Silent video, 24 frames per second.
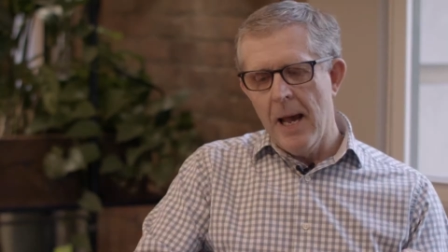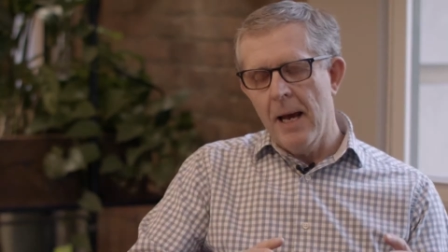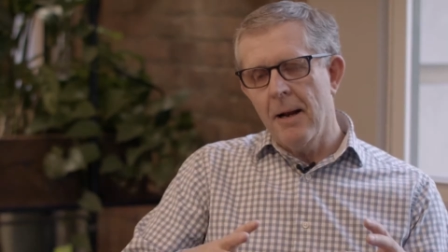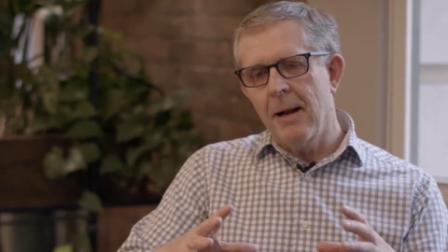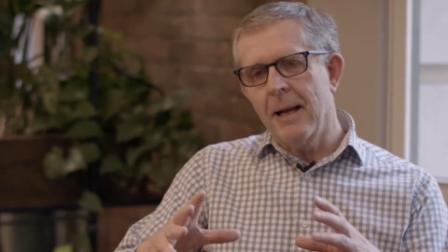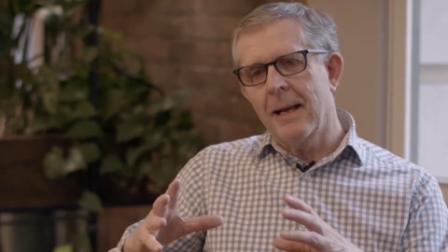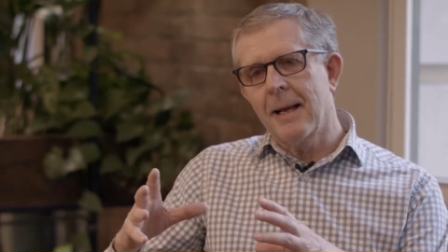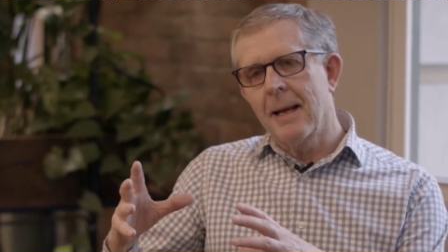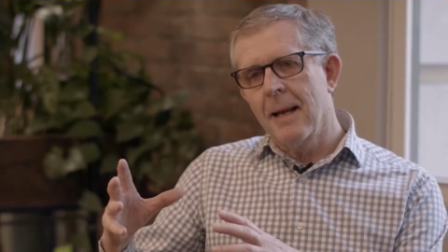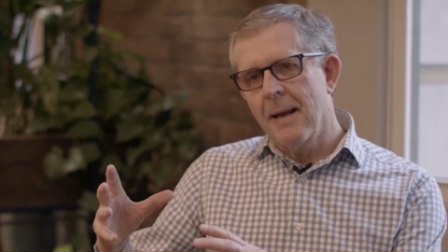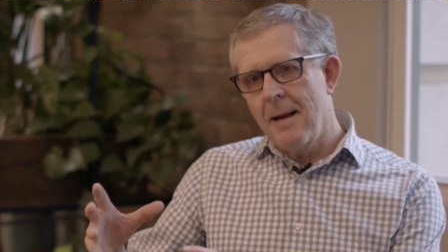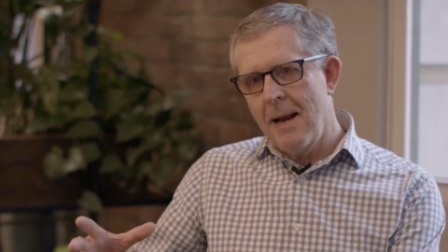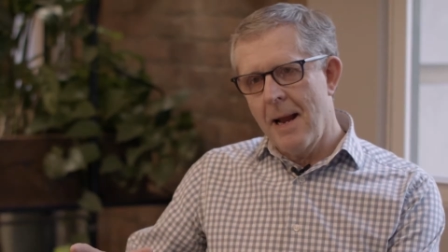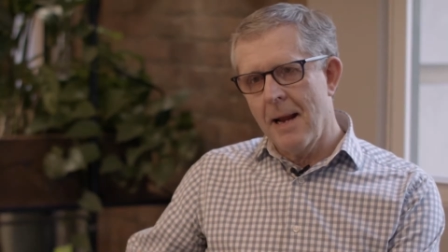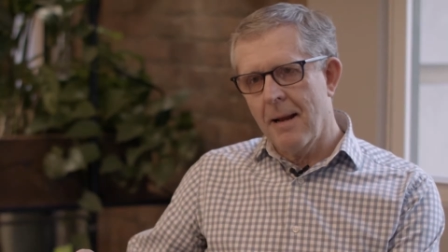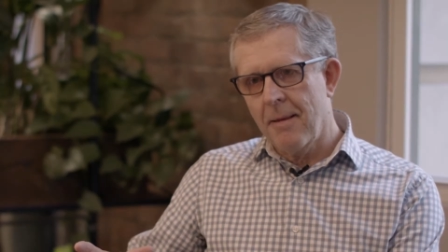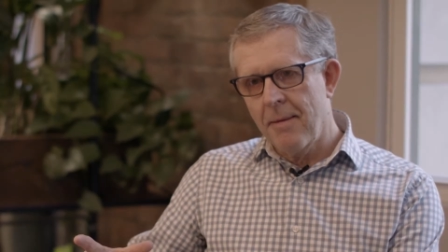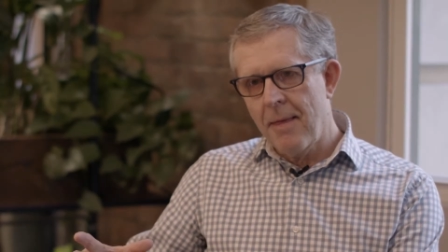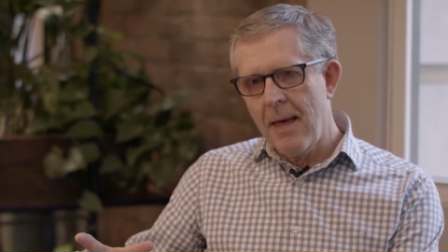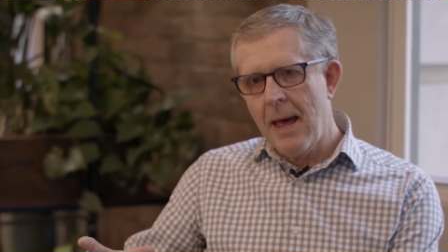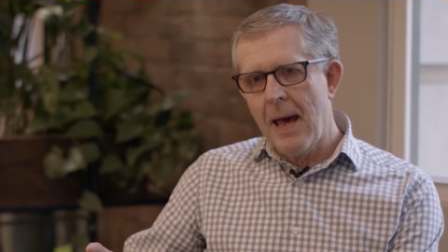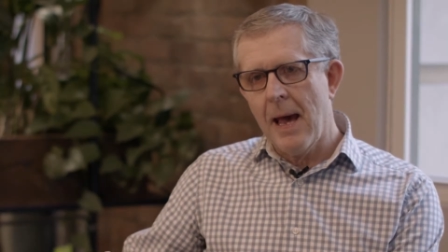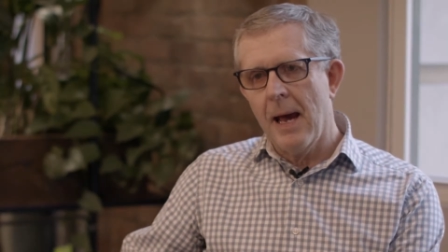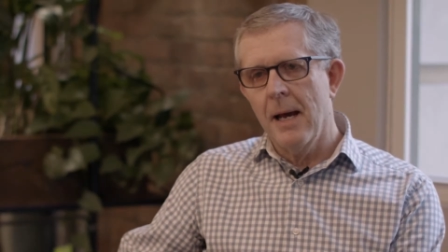and I
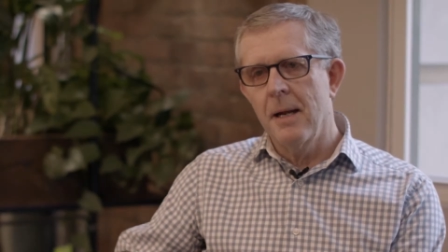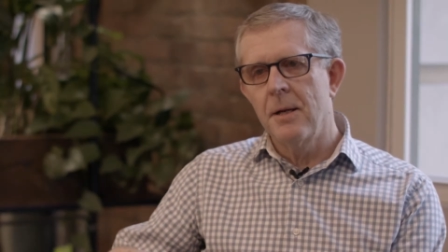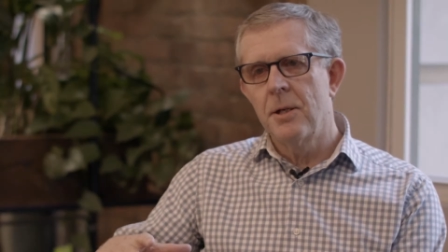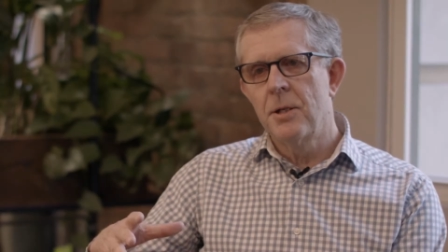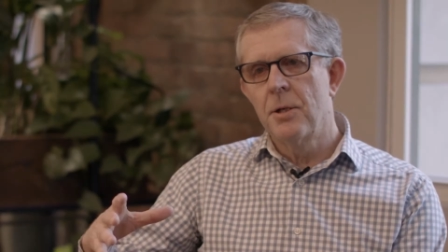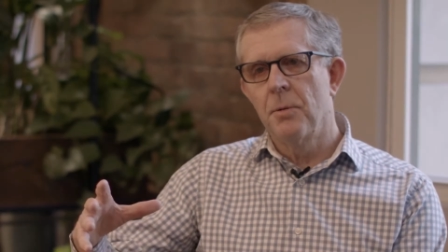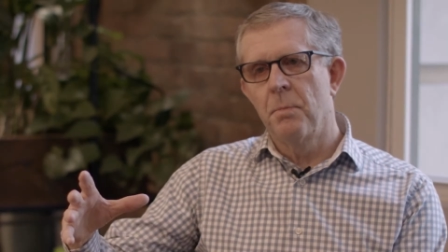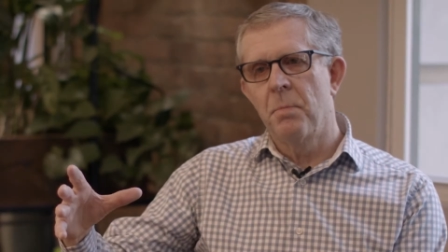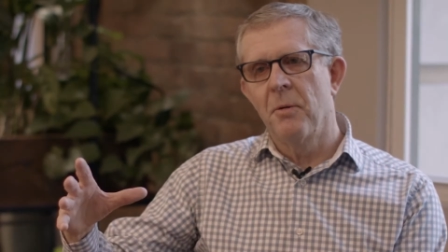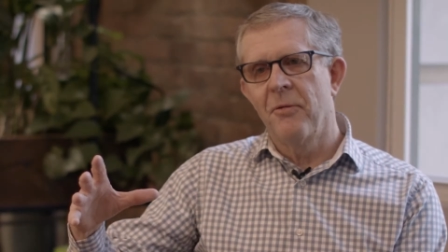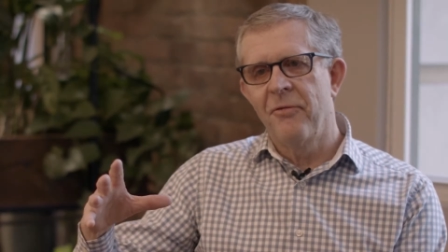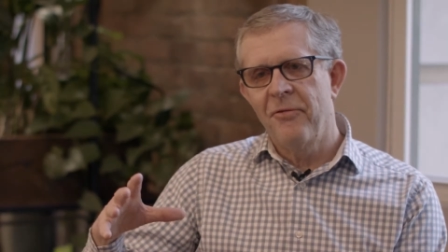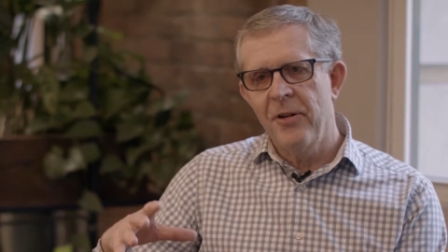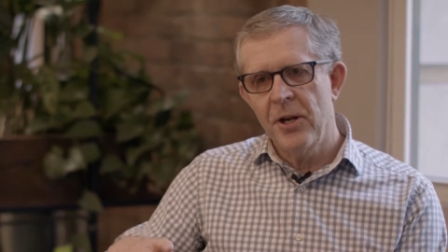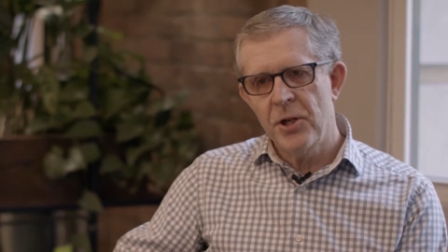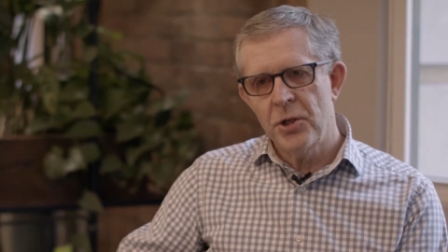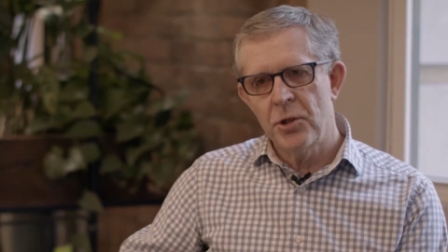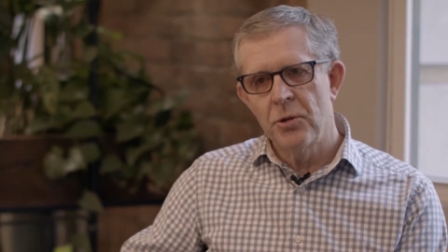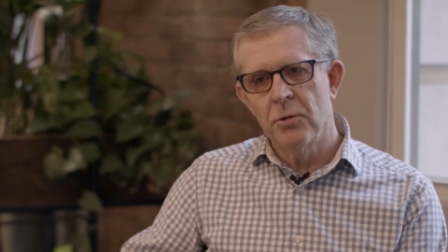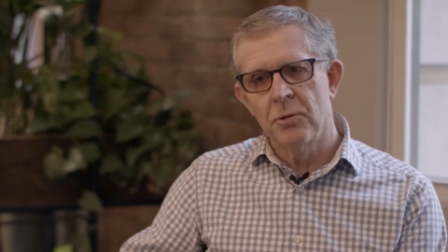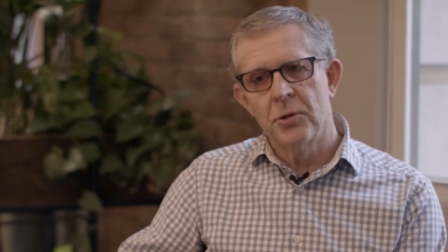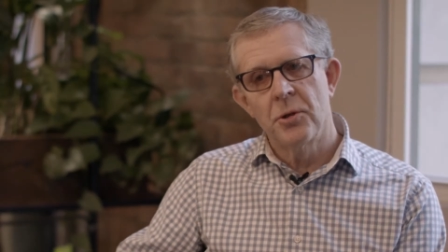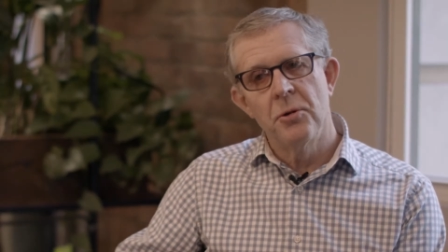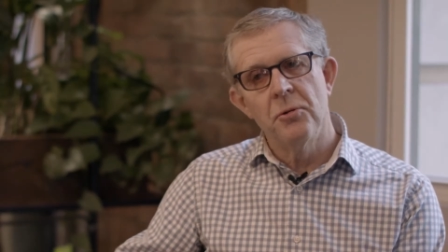connect that to
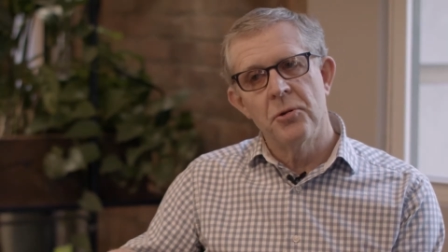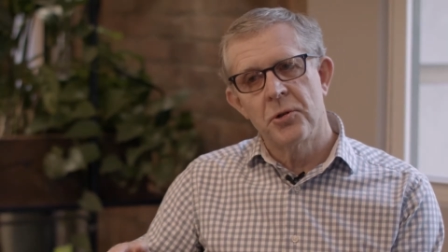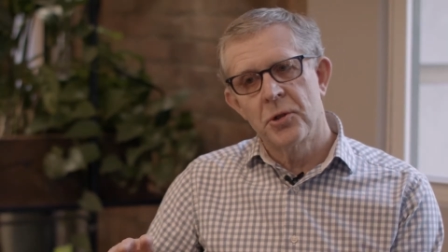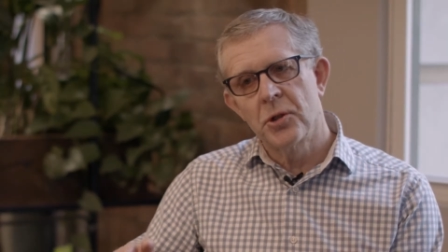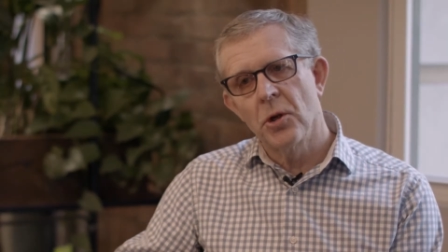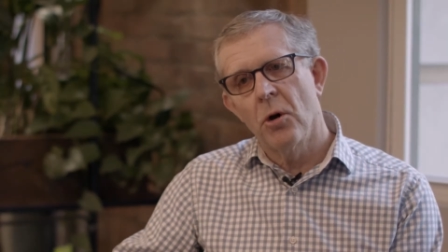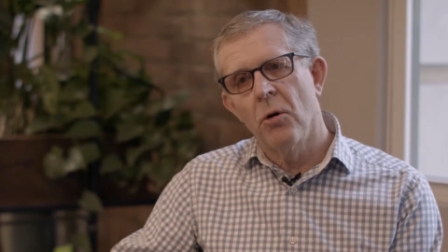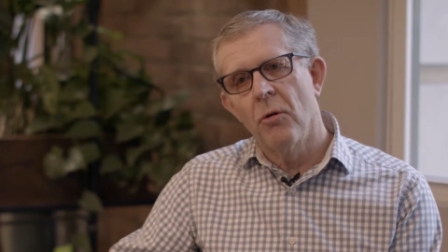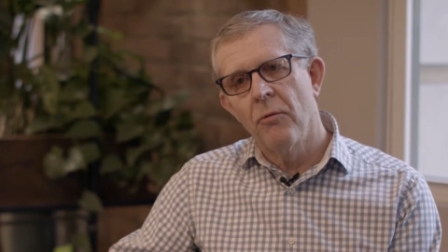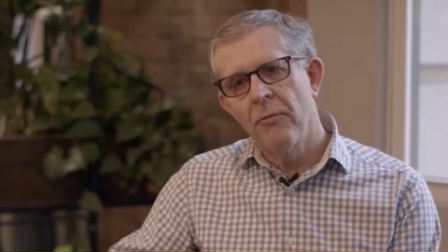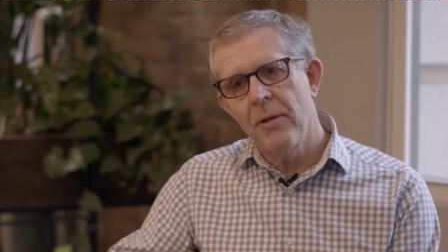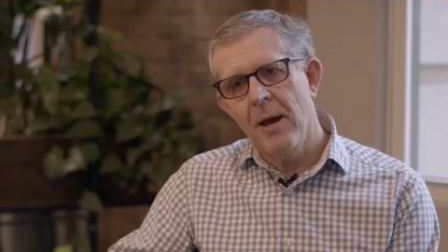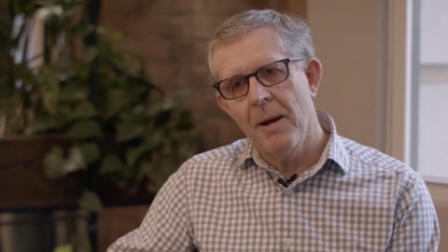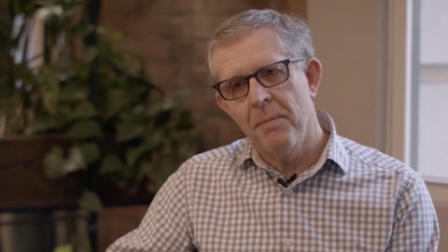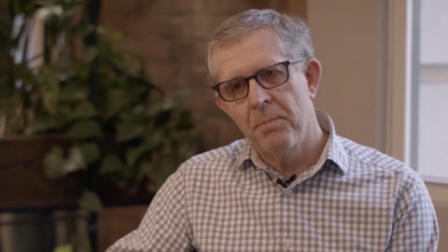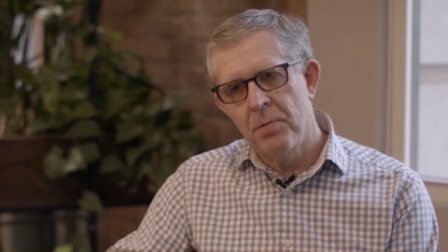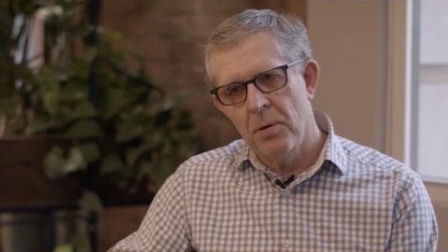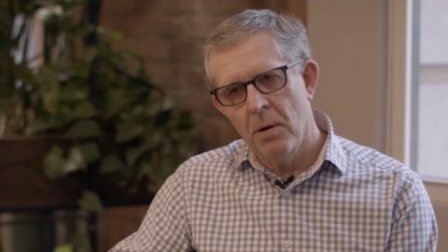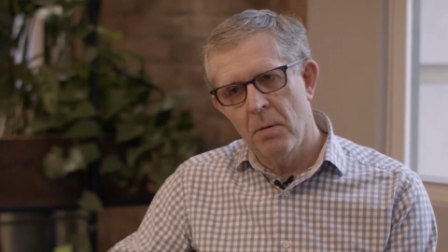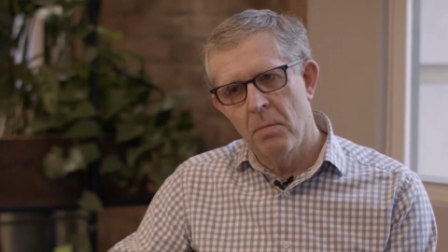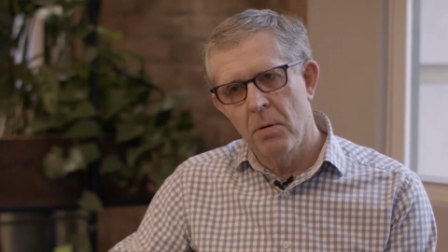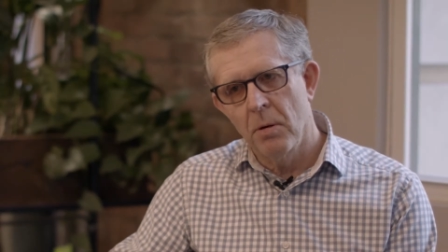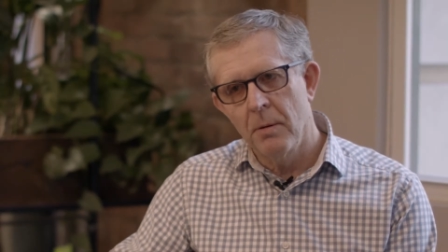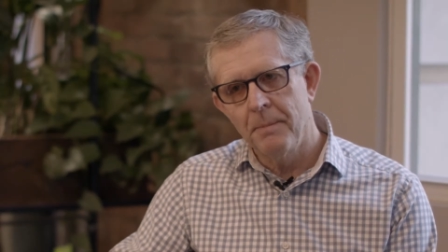professionals who solve that
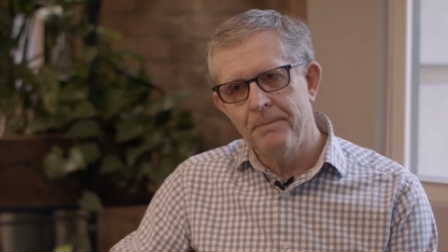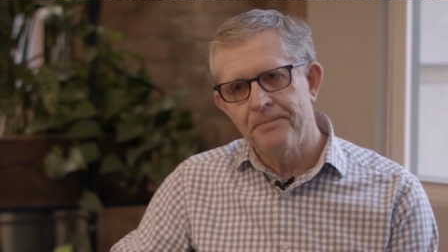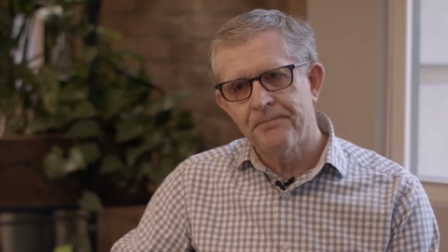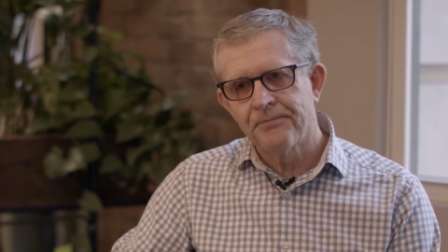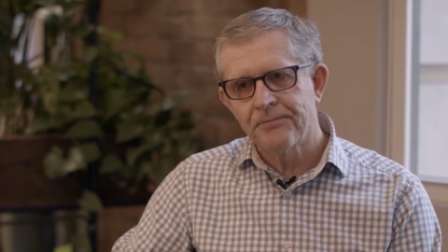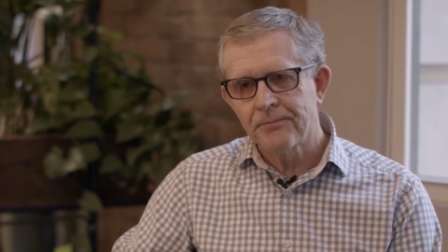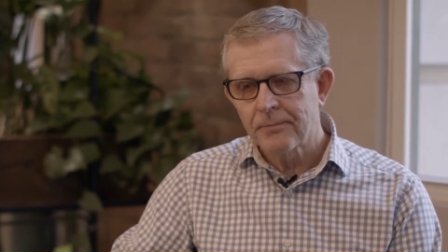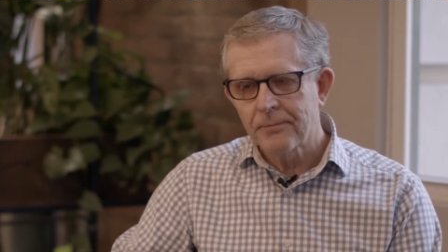problem.